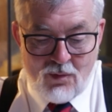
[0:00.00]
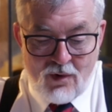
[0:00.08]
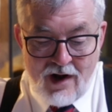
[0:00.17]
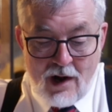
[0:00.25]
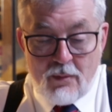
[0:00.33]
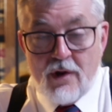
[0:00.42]
we're
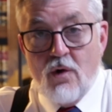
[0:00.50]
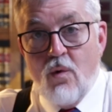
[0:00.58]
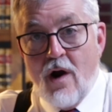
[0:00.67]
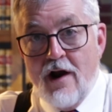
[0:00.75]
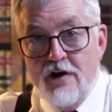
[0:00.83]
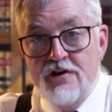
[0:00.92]
not
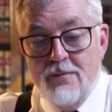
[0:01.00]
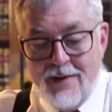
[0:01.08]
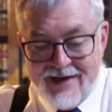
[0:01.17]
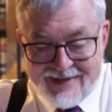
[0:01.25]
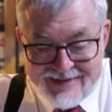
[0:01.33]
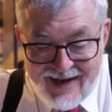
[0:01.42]
required to
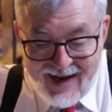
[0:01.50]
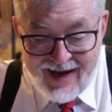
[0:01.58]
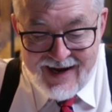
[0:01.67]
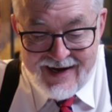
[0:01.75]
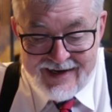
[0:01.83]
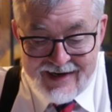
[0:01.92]

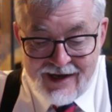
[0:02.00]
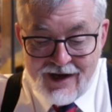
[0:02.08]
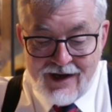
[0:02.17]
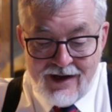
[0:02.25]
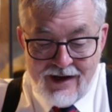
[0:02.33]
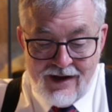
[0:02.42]
maintain
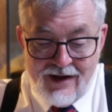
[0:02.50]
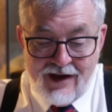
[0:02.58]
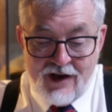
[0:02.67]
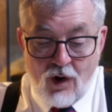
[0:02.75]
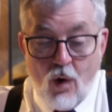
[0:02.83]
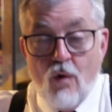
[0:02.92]

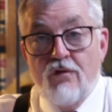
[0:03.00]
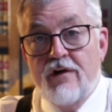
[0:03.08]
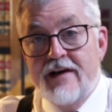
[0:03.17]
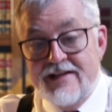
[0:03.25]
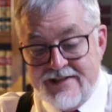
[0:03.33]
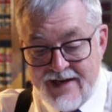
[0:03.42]
an
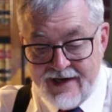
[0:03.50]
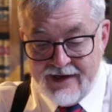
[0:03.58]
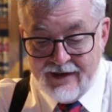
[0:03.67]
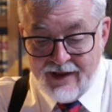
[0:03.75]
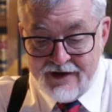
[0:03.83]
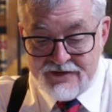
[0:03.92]
overextended
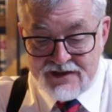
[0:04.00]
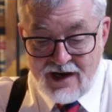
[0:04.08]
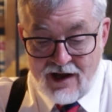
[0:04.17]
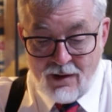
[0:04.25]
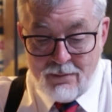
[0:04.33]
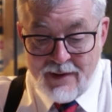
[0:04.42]

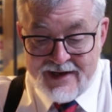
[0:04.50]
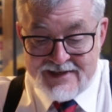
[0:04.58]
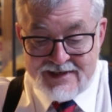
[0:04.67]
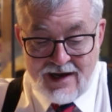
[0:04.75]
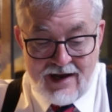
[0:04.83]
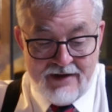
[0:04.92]
lifestyle based
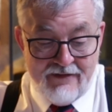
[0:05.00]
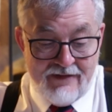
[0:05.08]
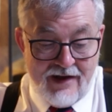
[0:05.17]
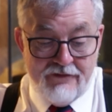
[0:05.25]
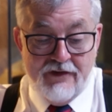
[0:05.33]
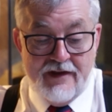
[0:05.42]

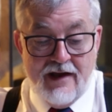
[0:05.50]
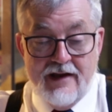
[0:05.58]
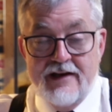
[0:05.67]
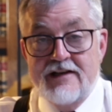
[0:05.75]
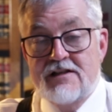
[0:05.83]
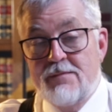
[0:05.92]
heavily on
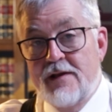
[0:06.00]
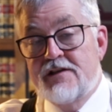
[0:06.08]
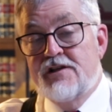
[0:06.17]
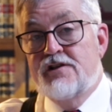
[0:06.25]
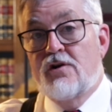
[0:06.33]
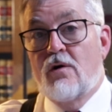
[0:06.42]

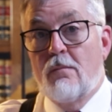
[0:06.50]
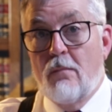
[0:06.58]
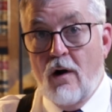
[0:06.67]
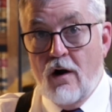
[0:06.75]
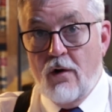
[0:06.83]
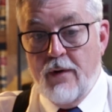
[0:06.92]
expenses or
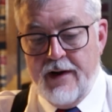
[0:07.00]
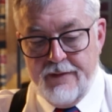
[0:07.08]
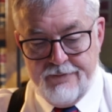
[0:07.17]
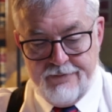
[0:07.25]
borrowing.